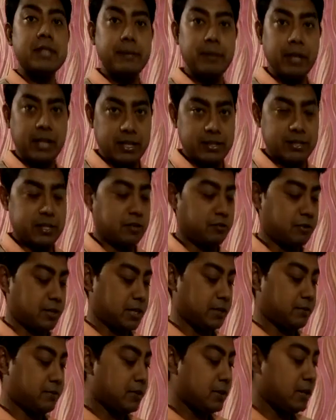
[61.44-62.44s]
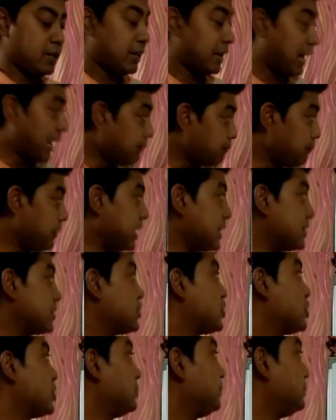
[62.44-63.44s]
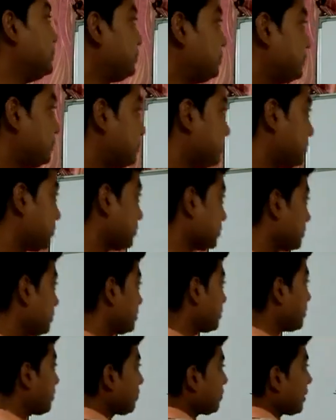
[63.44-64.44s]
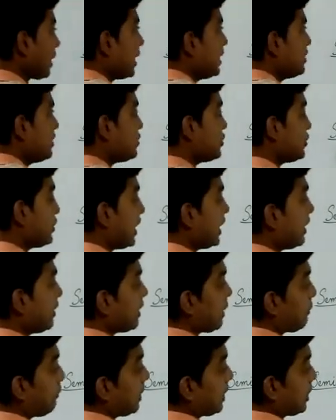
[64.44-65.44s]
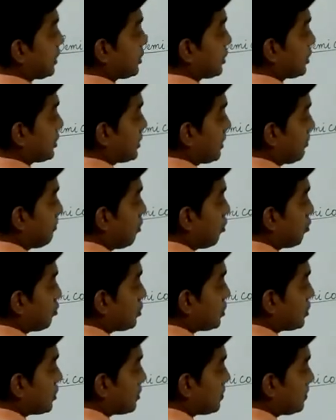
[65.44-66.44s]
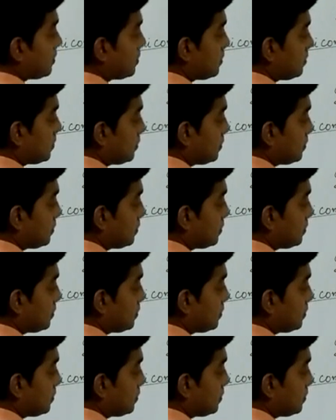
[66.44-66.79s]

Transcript: semi-conservative? That means in DNA replication, suppose